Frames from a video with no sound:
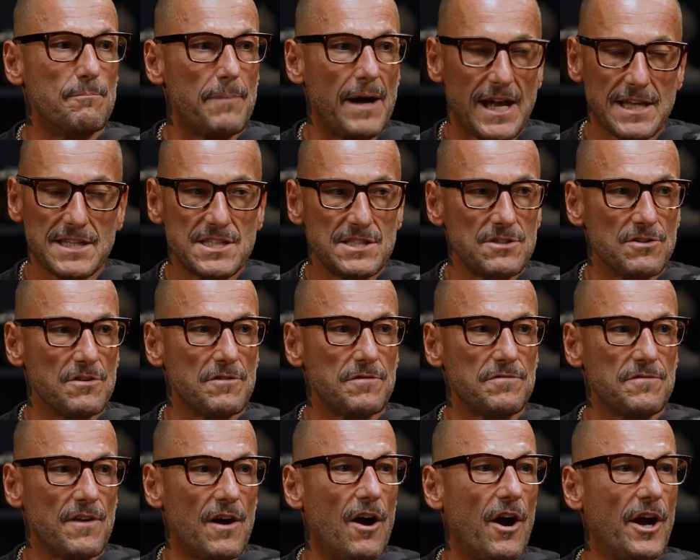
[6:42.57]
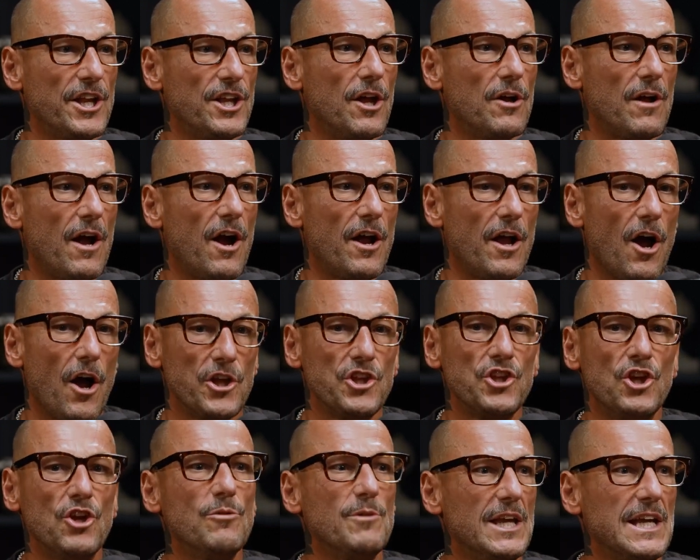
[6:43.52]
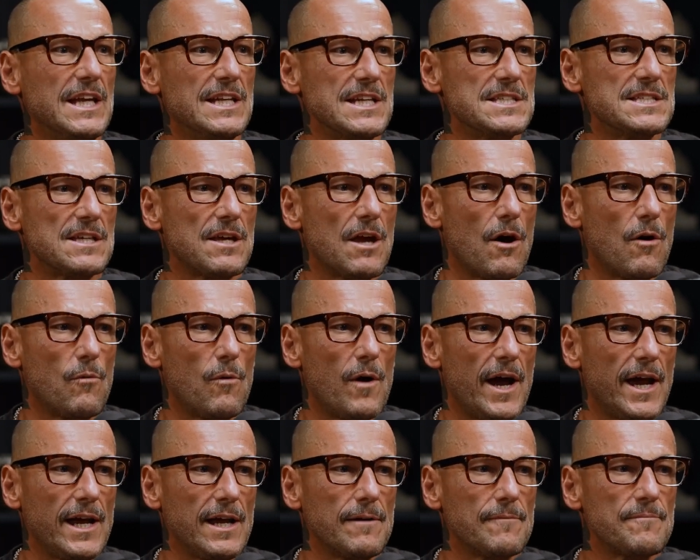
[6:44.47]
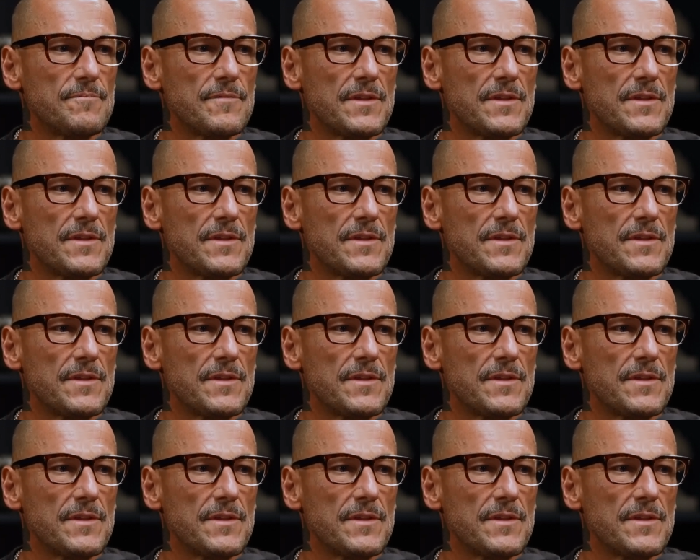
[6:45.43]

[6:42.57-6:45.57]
bad stuff that I knew needed to go away.